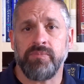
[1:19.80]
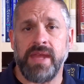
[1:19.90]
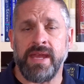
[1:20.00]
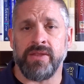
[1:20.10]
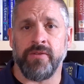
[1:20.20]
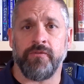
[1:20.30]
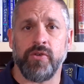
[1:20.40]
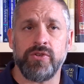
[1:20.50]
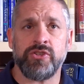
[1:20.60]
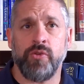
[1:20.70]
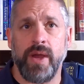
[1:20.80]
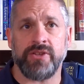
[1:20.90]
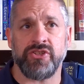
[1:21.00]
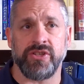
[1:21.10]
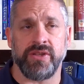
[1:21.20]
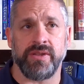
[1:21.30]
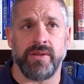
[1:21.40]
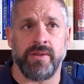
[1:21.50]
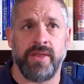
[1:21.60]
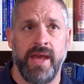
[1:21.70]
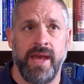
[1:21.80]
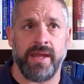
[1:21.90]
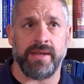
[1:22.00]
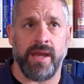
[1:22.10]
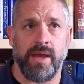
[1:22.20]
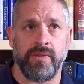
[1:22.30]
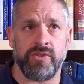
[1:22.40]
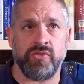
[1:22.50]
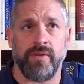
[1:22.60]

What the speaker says: And the first question that